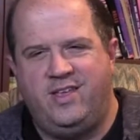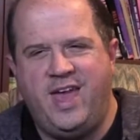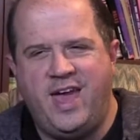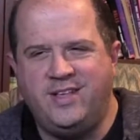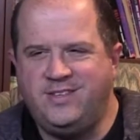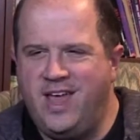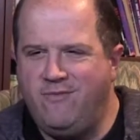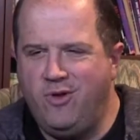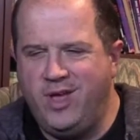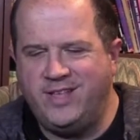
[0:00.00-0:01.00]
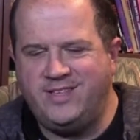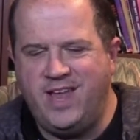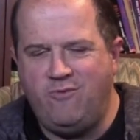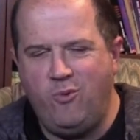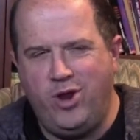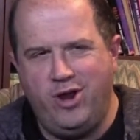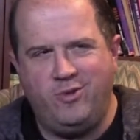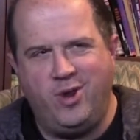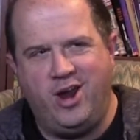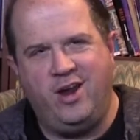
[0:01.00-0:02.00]
Yeah, it's kind of a weird
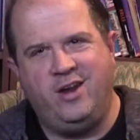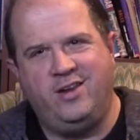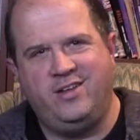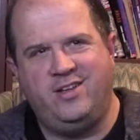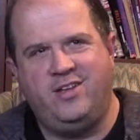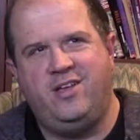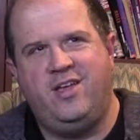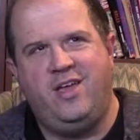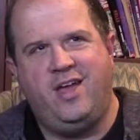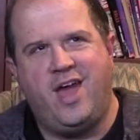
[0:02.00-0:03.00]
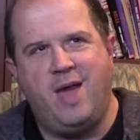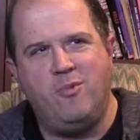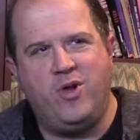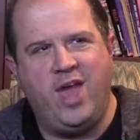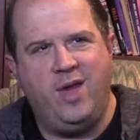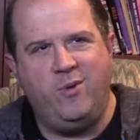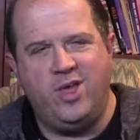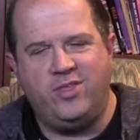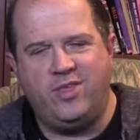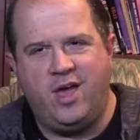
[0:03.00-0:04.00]
where I'm okay
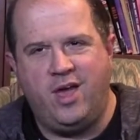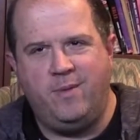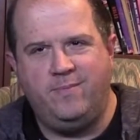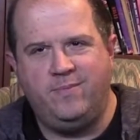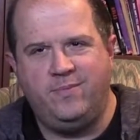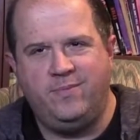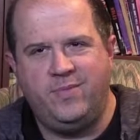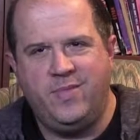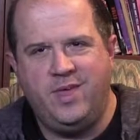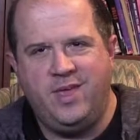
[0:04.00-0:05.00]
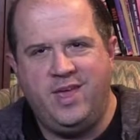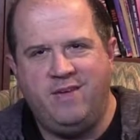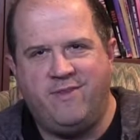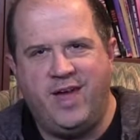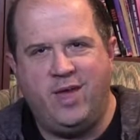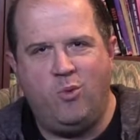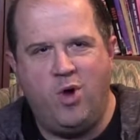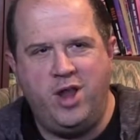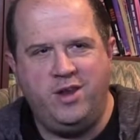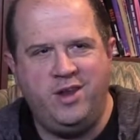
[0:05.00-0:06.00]
with if I get
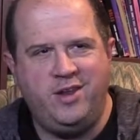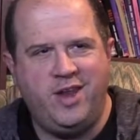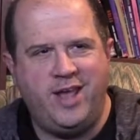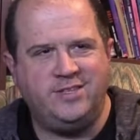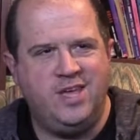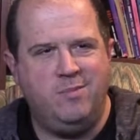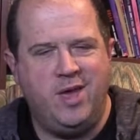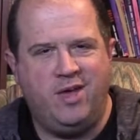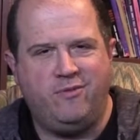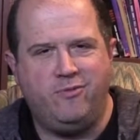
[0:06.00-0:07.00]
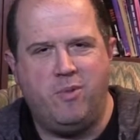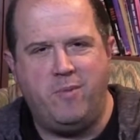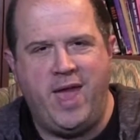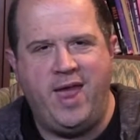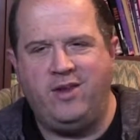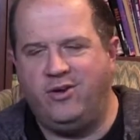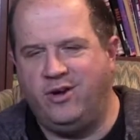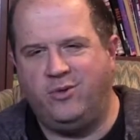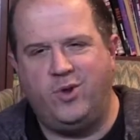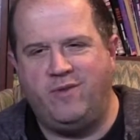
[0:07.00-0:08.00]
one nice email from a band
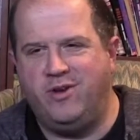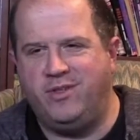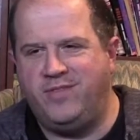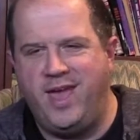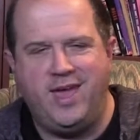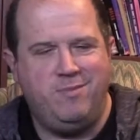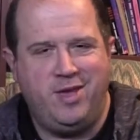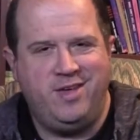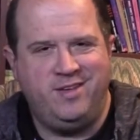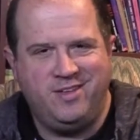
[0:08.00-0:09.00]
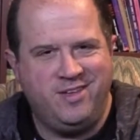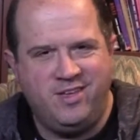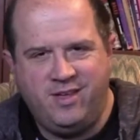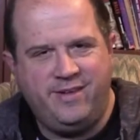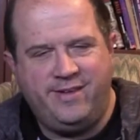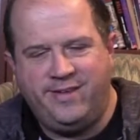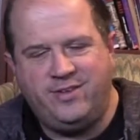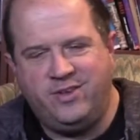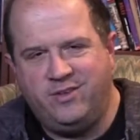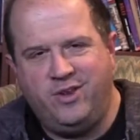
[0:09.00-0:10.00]
or whatever thanking me
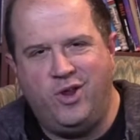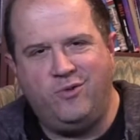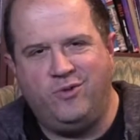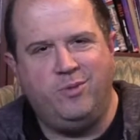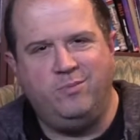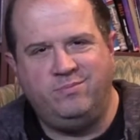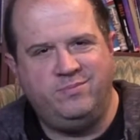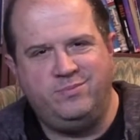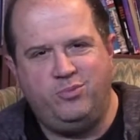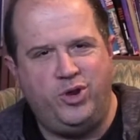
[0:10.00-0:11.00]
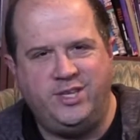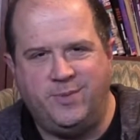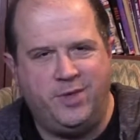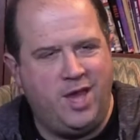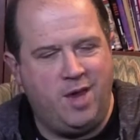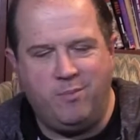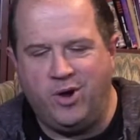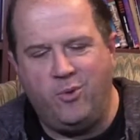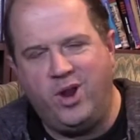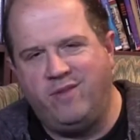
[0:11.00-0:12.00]
to for putting something up
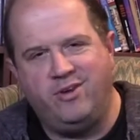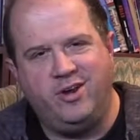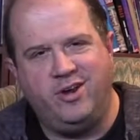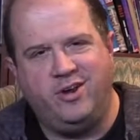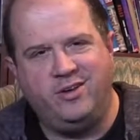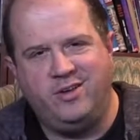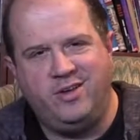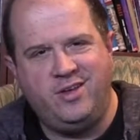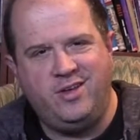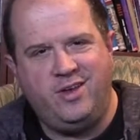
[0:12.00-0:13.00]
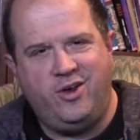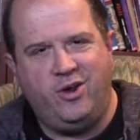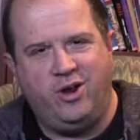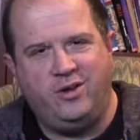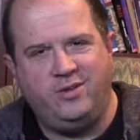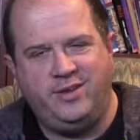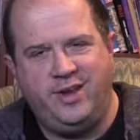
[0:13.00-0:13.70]
or whatever, or